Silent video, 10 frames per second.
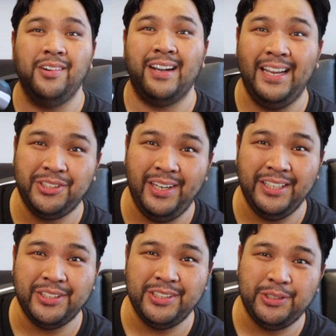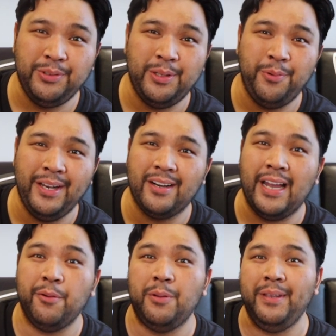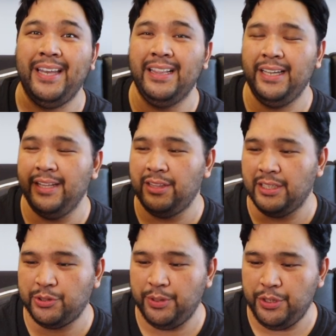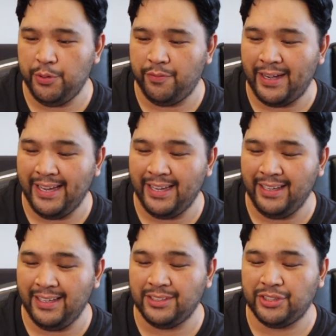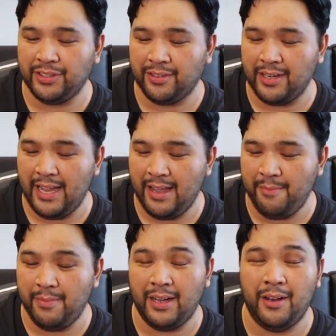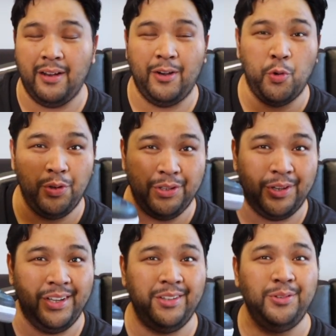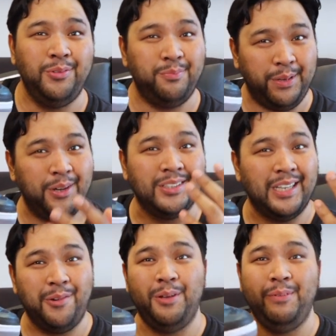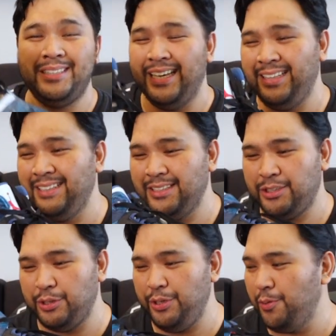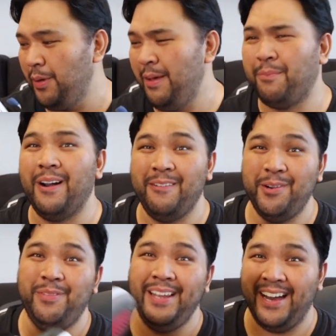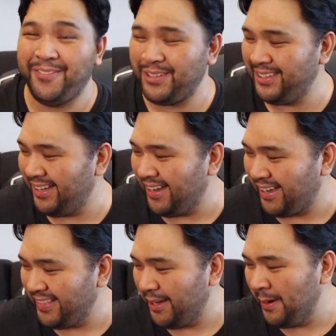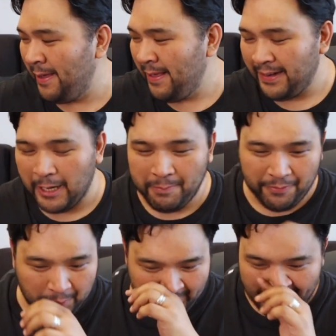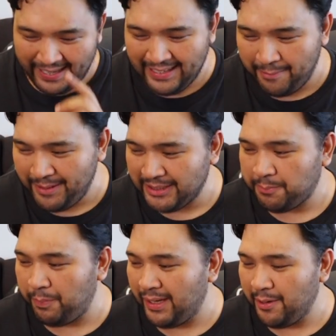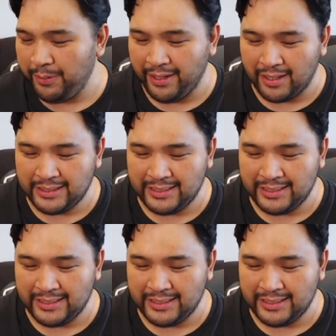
Congratulations to the winner. I will be getting in touch with you via Instagram. Hold on to, because I will be sending this to you probably after the lockdown. Now, before I end, let me just plug, we are